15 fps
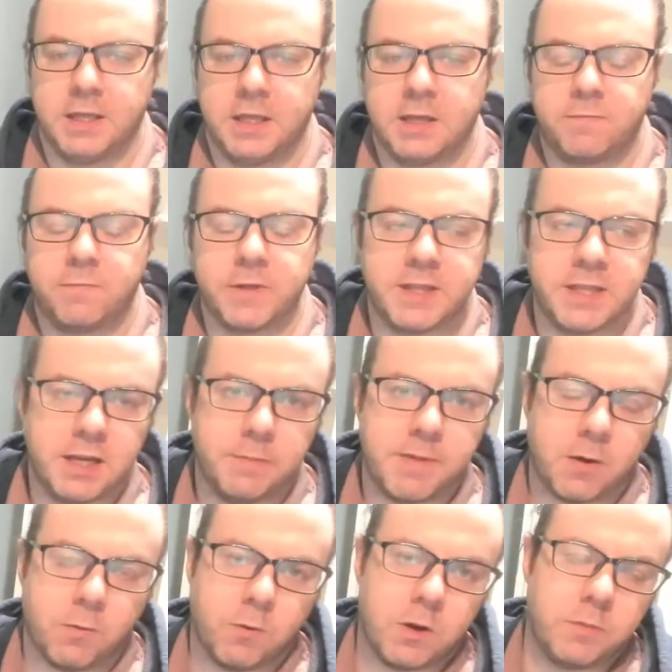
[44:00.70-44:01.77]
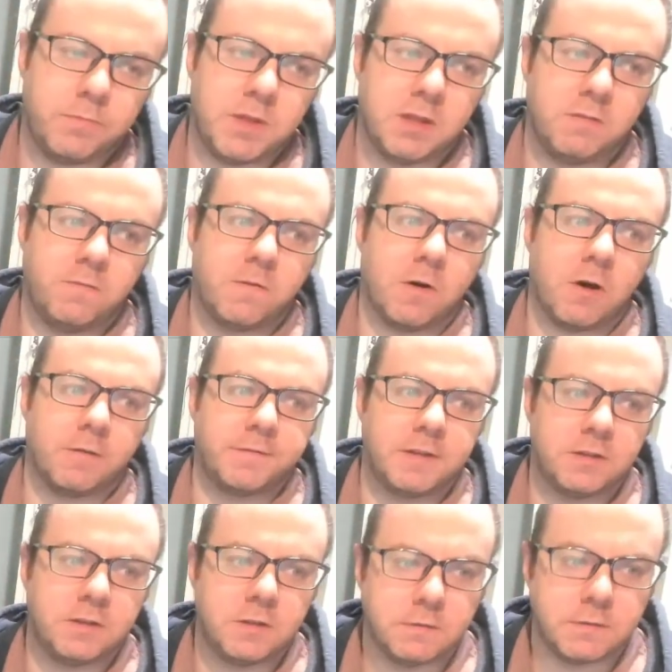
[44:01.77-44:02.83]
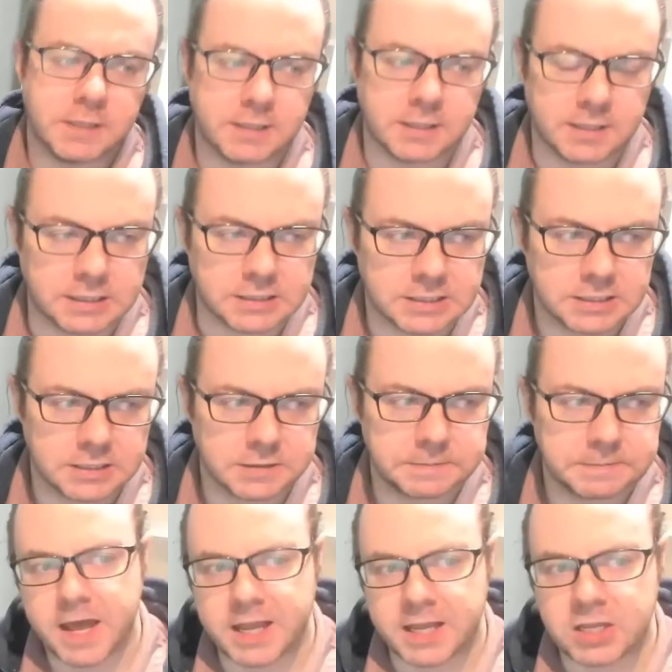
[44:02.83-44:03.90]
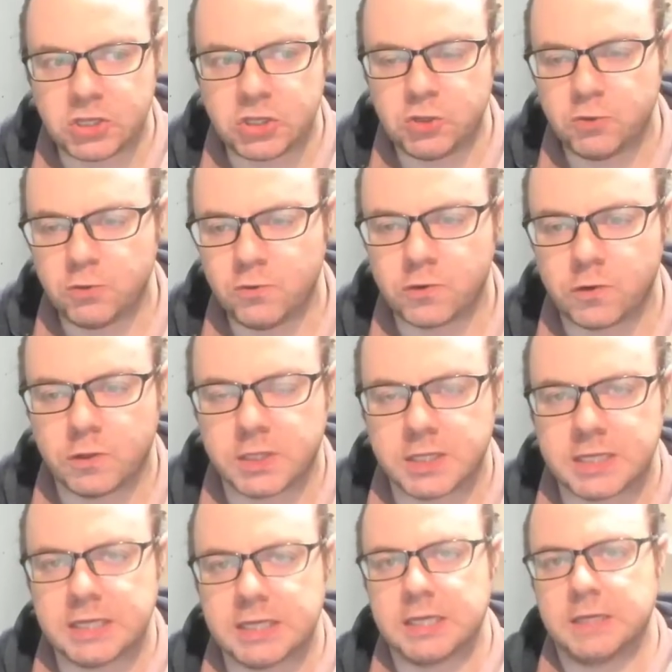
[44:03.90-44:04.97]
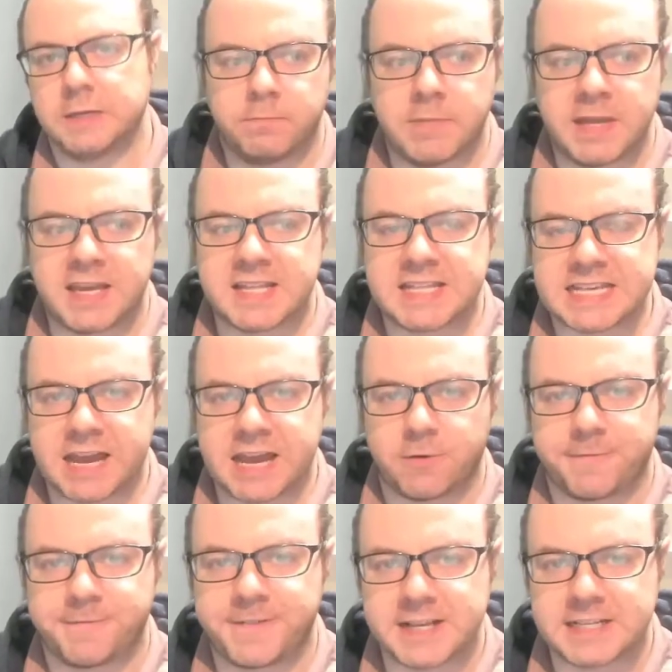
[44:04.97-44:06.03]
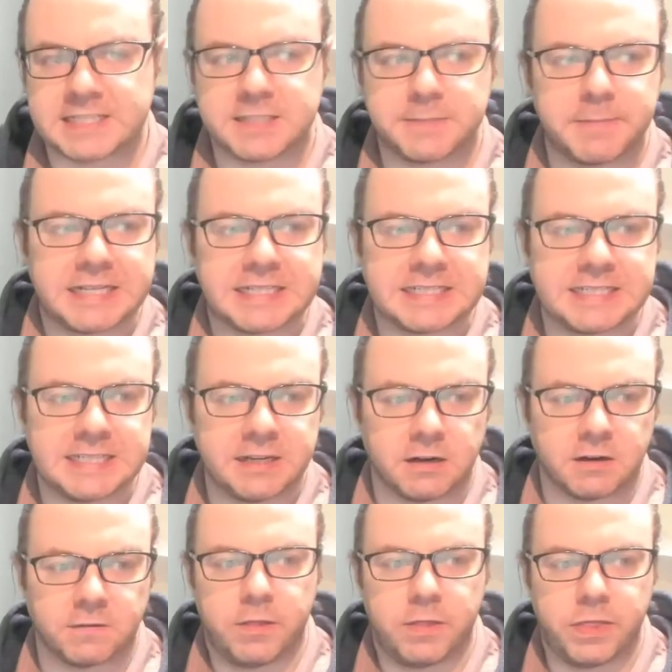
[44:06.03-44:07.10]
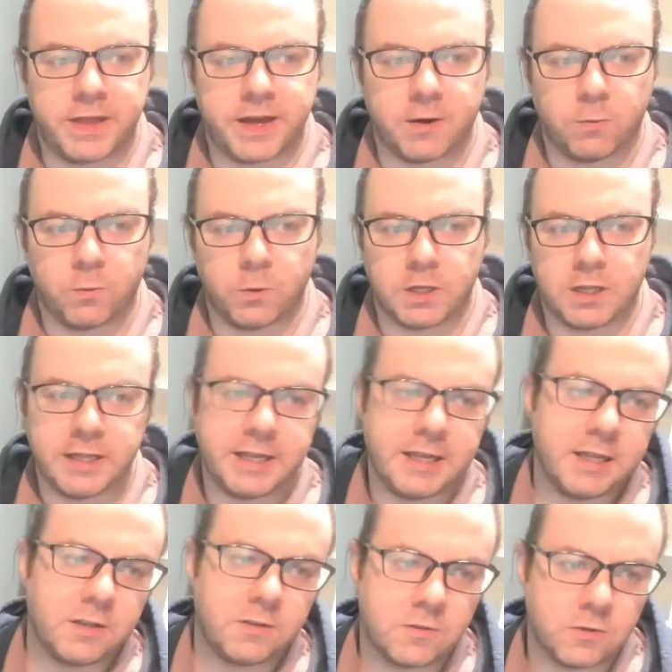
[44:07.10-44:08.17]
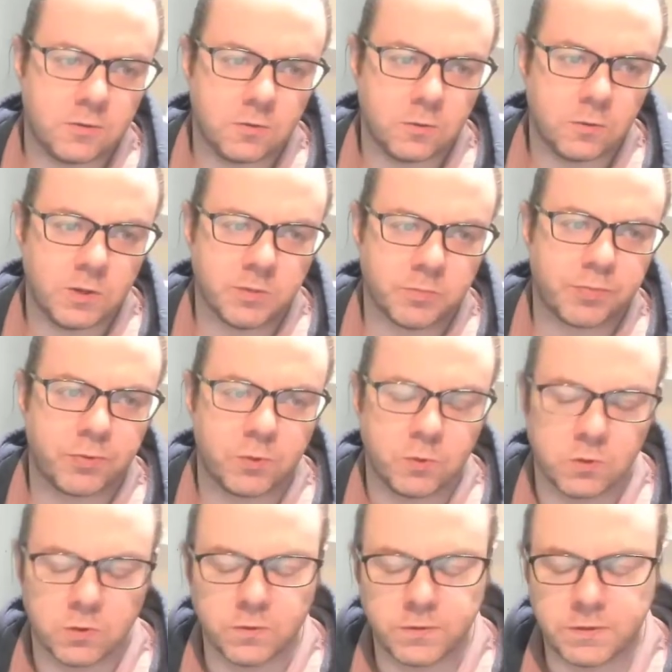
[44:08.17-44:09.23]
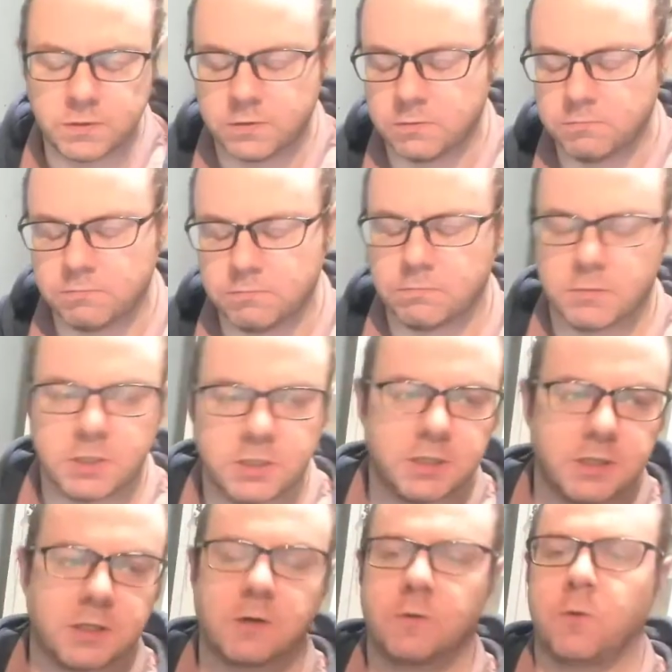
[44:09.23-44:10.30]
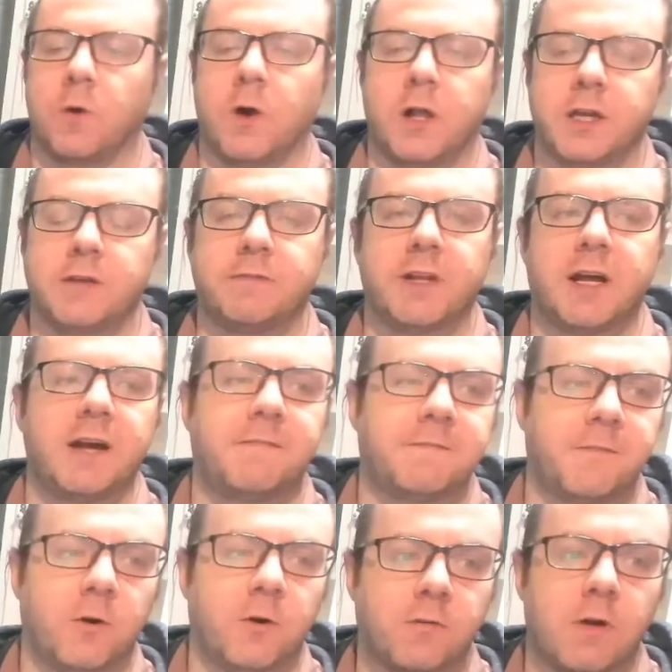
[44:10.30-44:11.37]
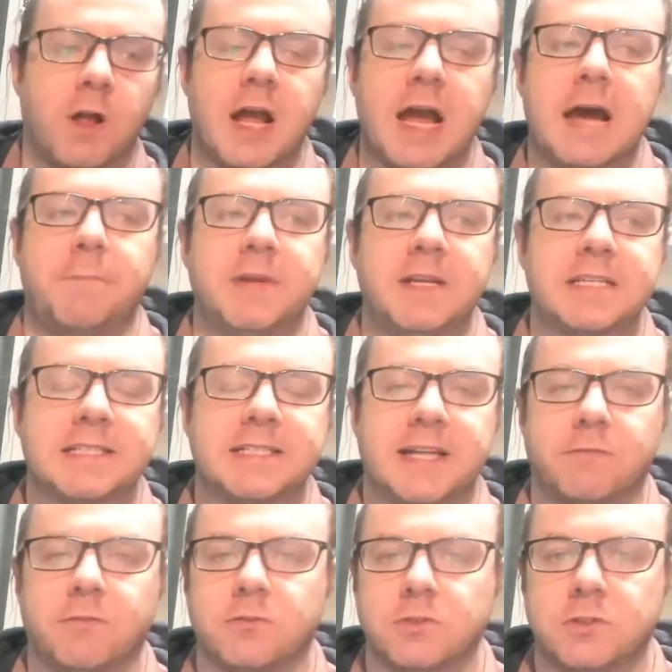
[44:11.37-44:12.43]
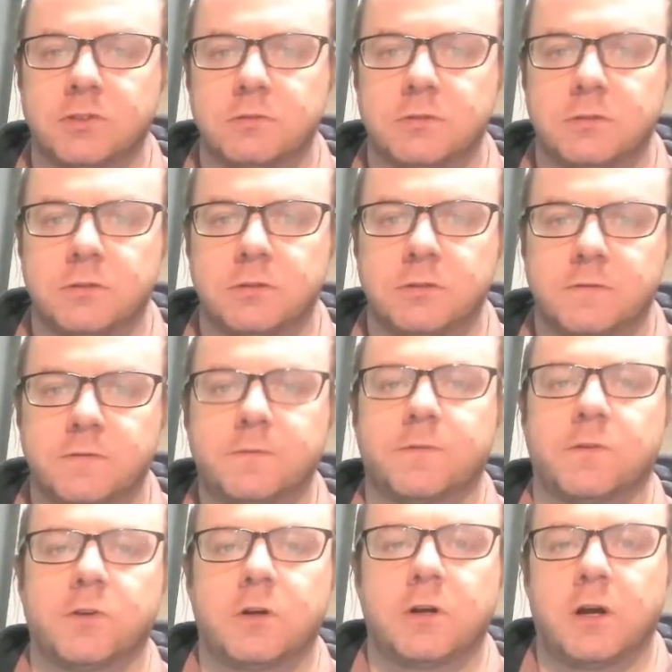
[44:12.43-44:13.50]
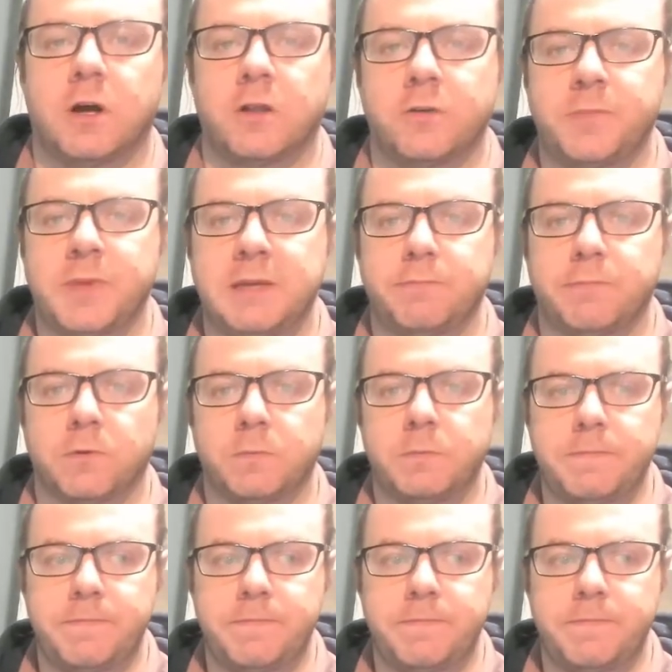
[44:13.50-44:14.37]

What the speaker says: if we think about what would be involved in doing this, I could usually make sacrifices myself that would lead to improved quality of life, overall happiness levels for other people.